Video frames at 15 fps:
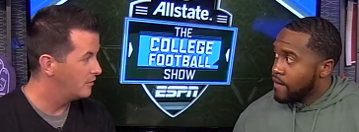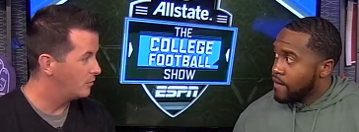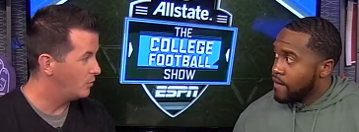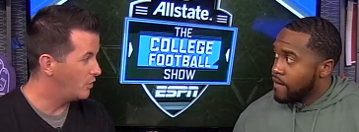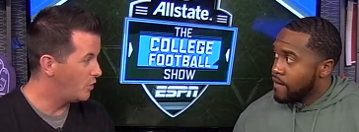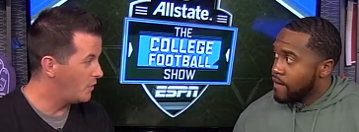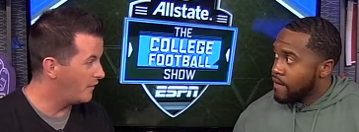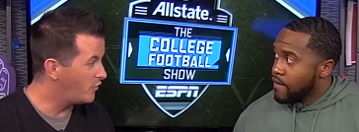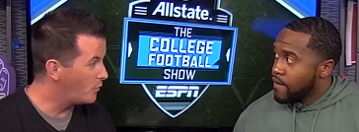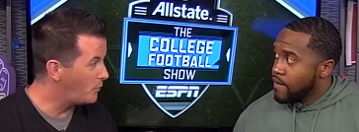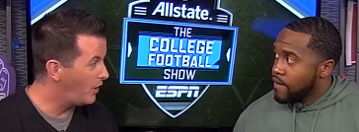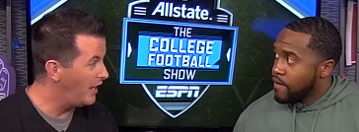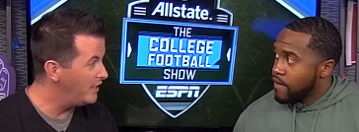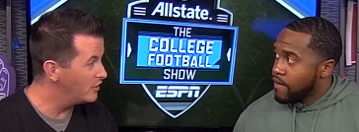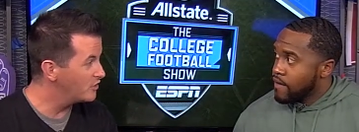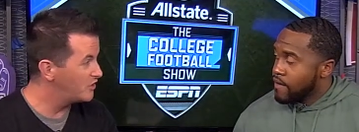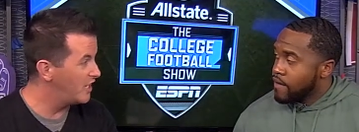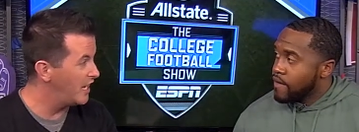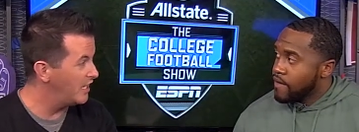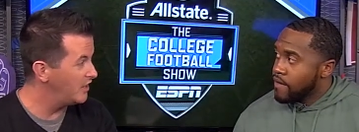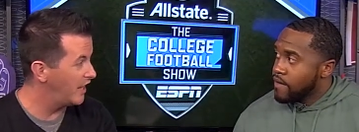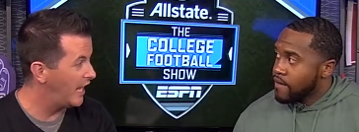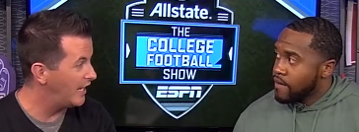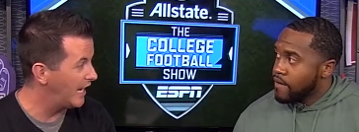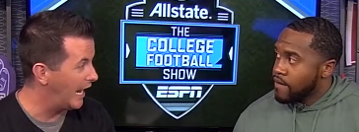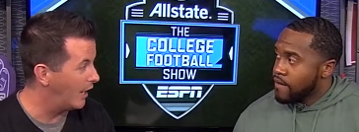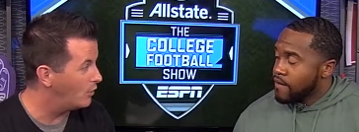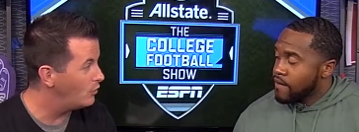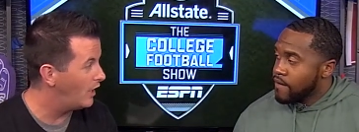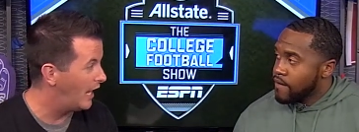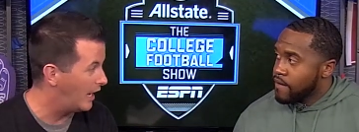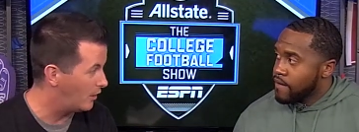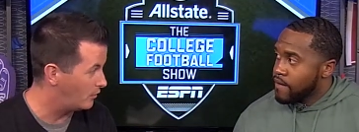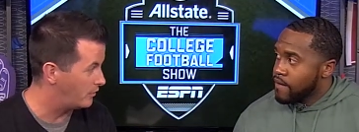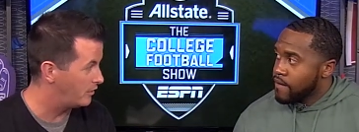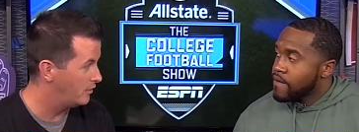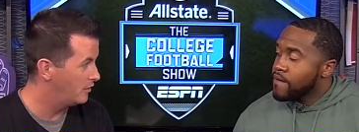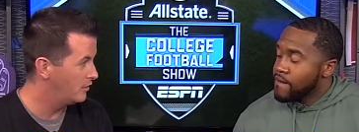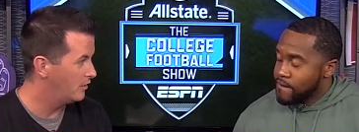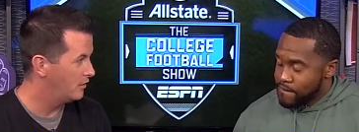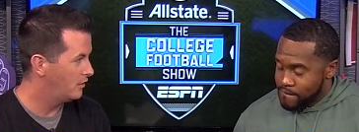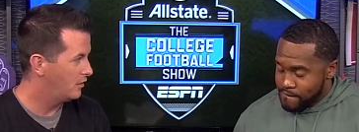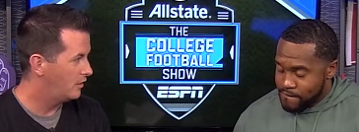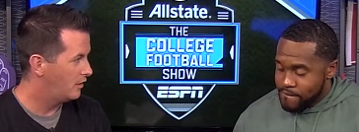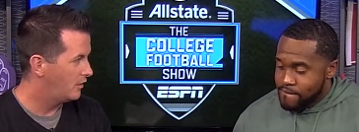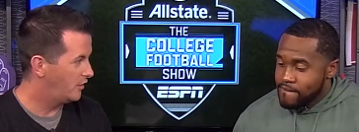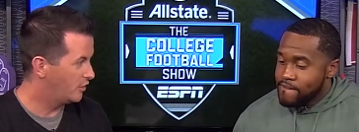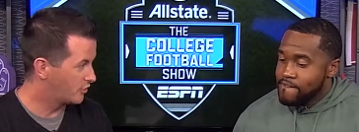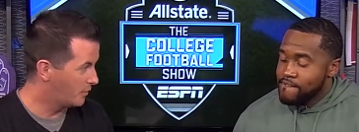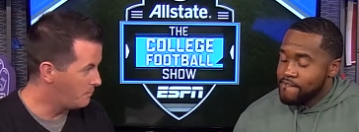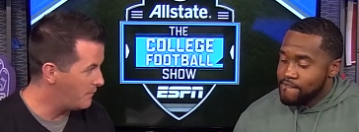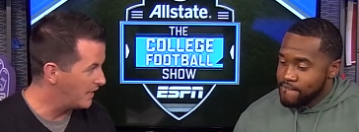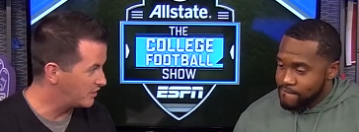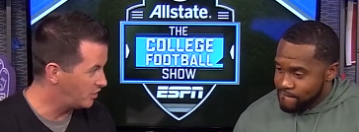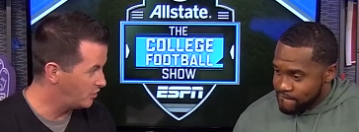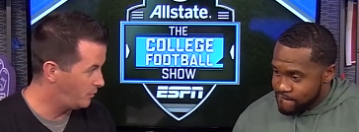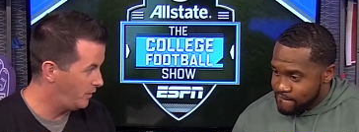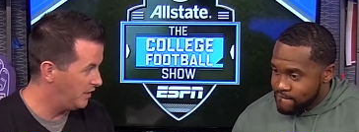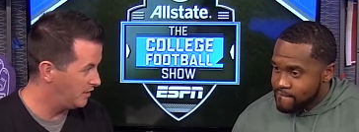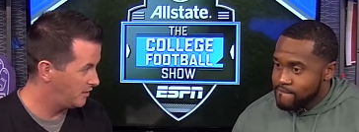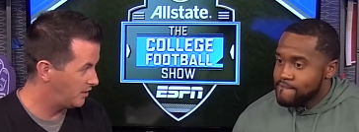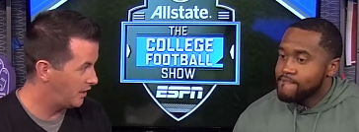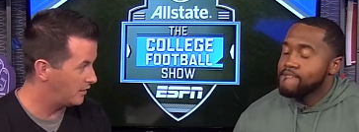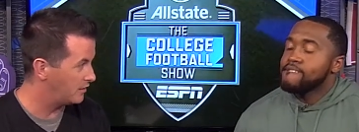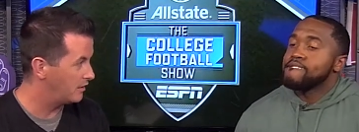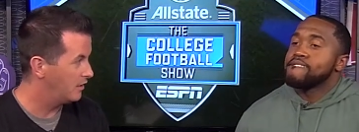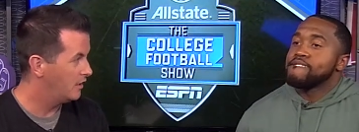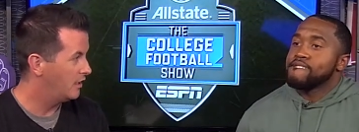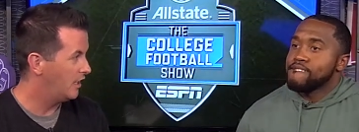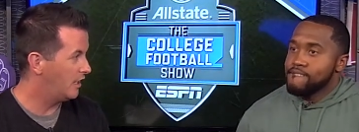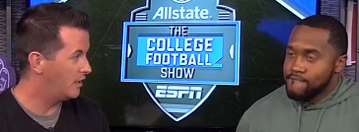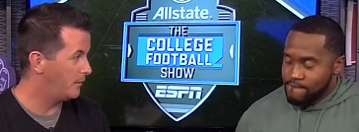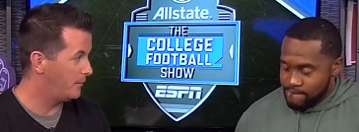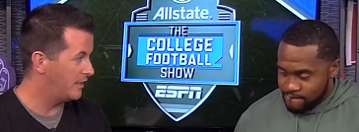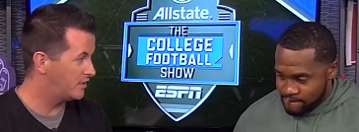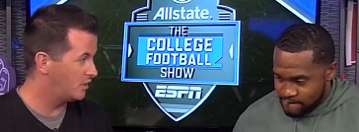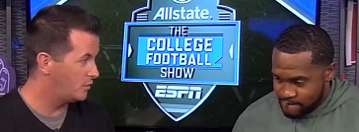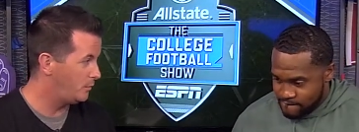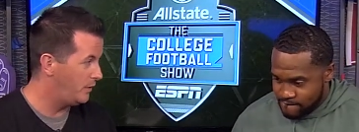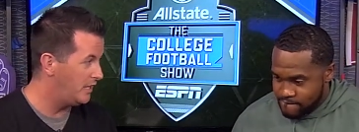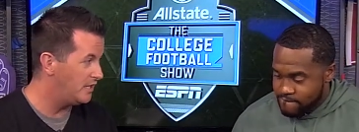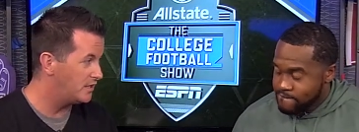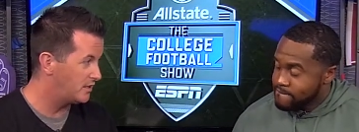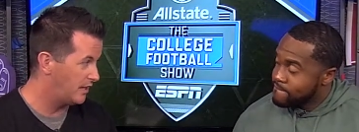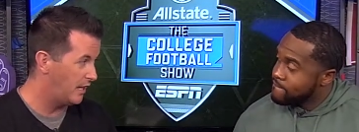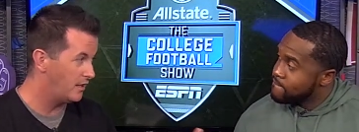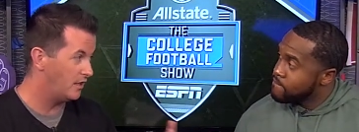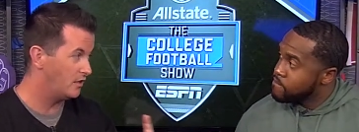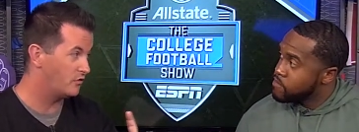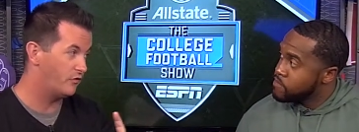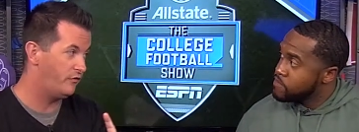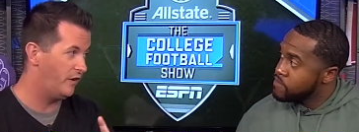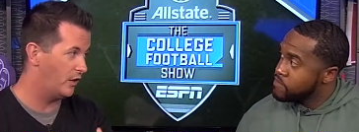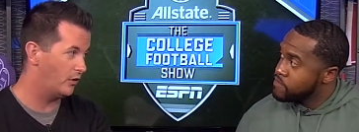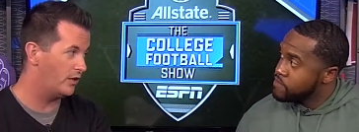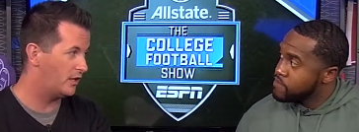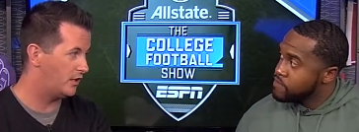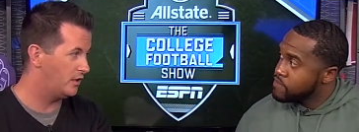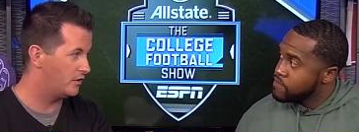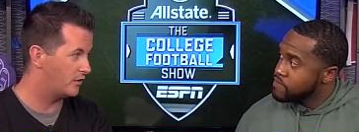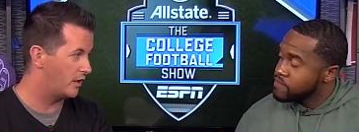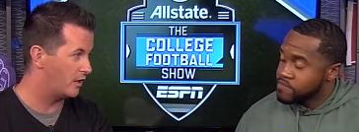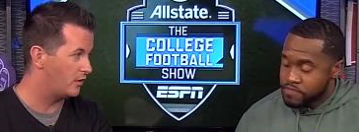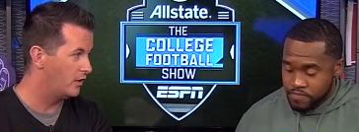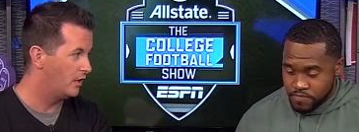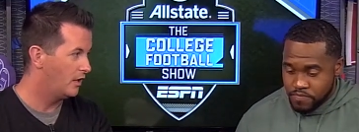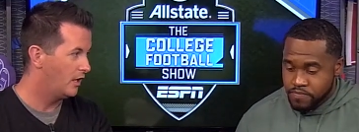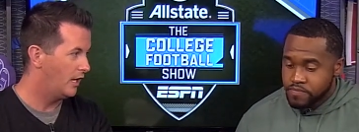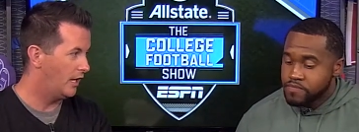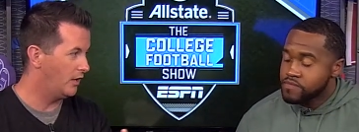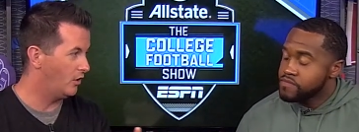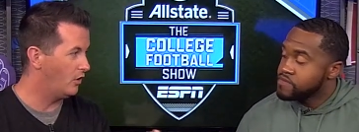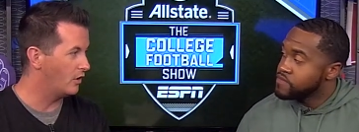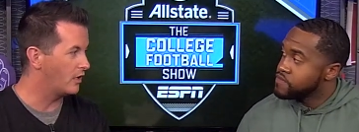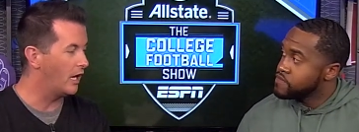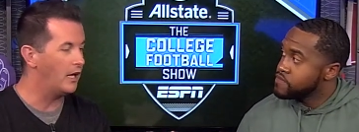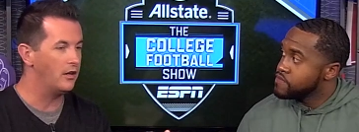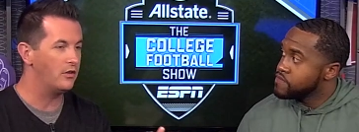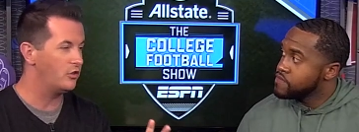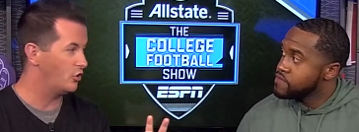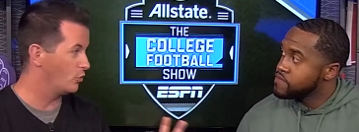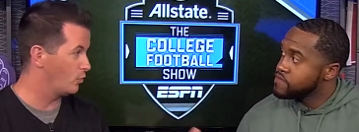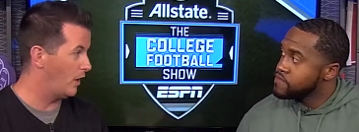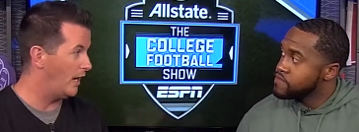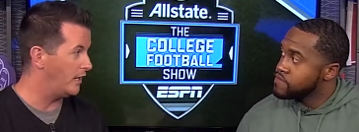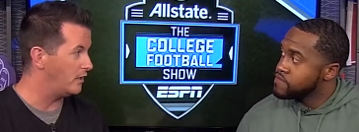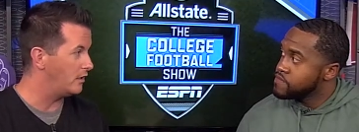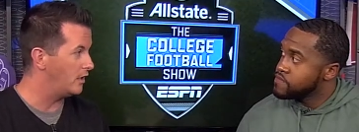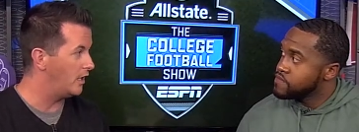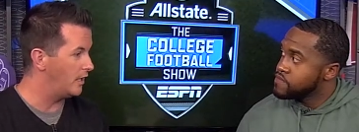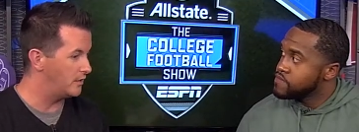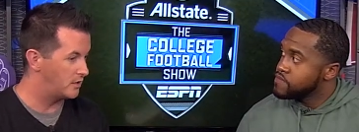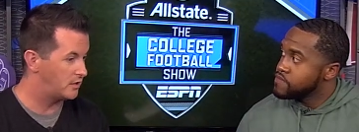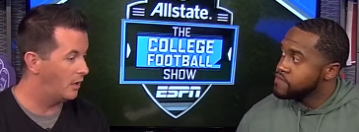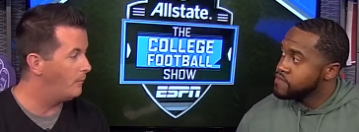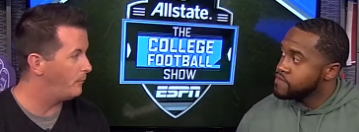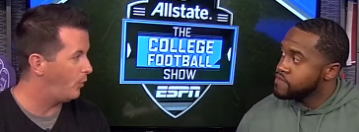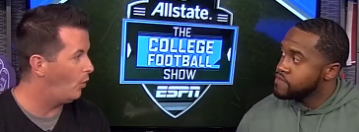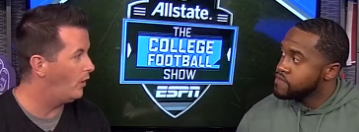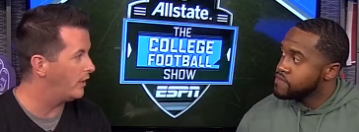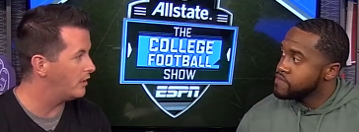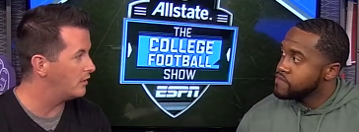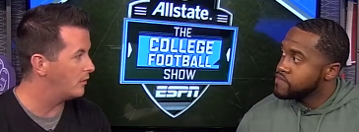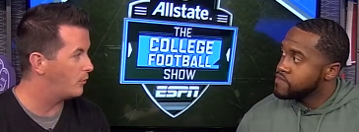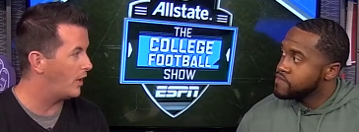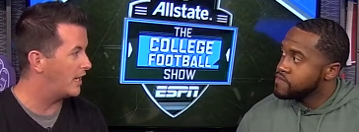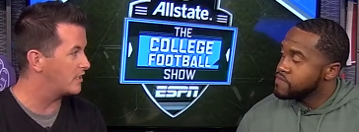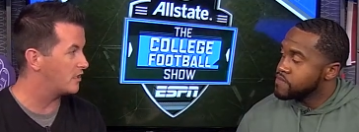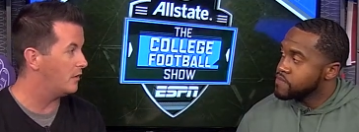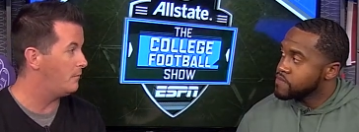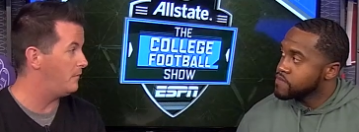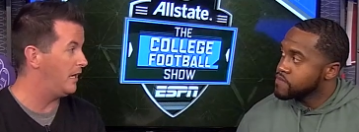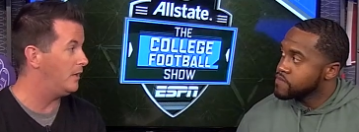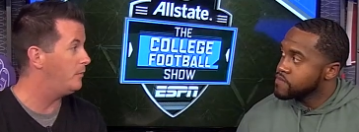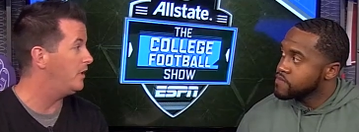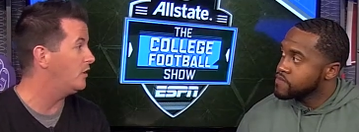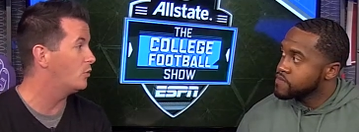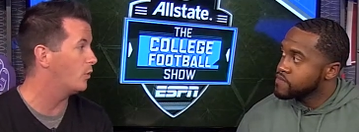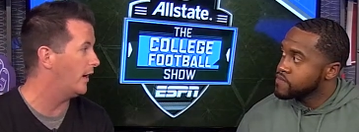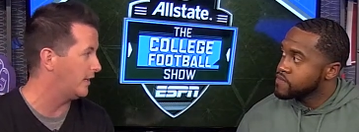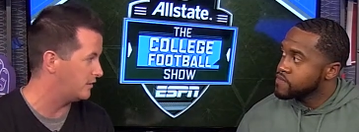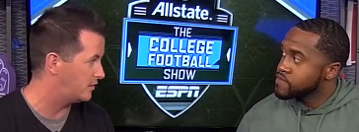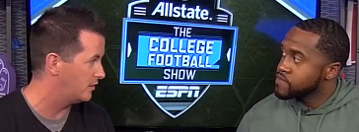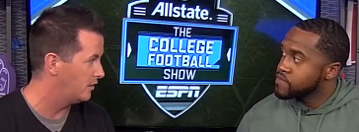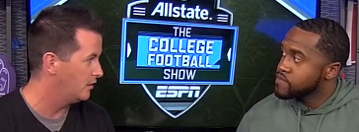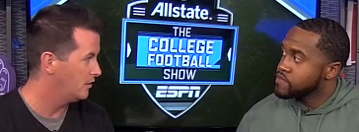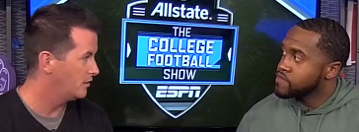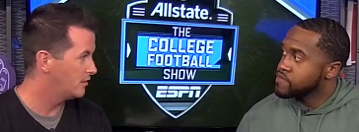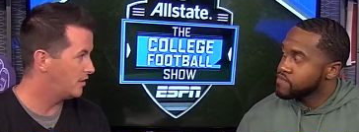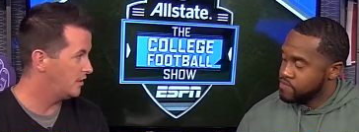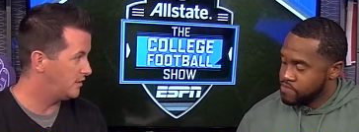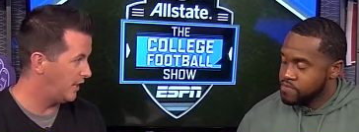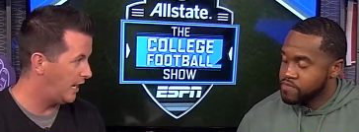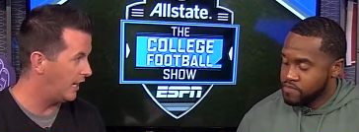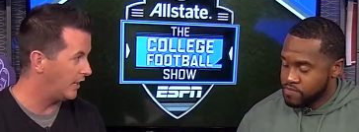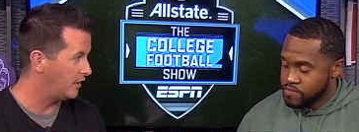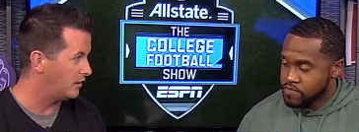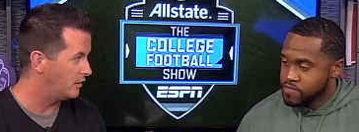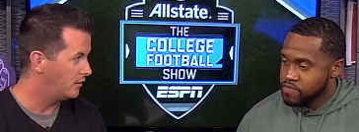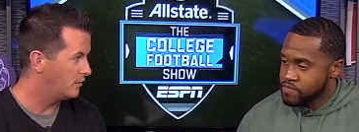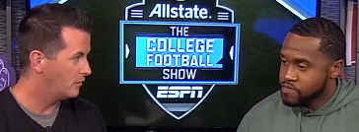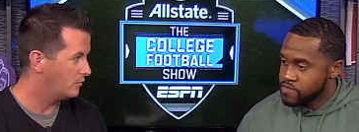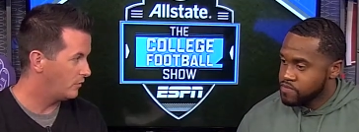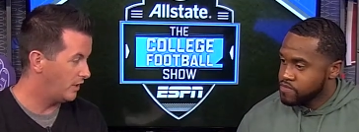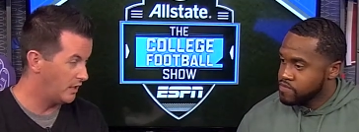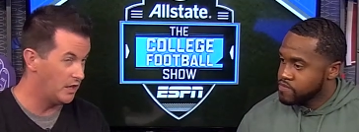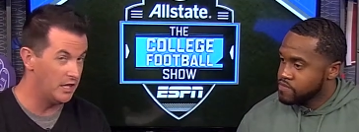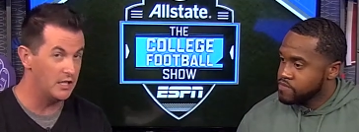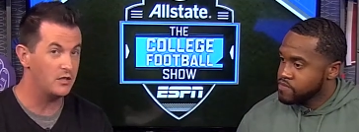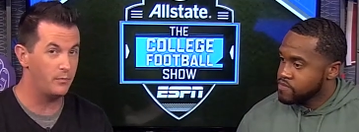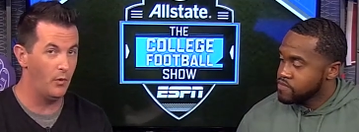Speaker 1: When you have a player saying that out loud, there's a message being sent. And the message being sent is very clear there. And look, uh, you're right. At some point, Nebraska may be great. Today, in this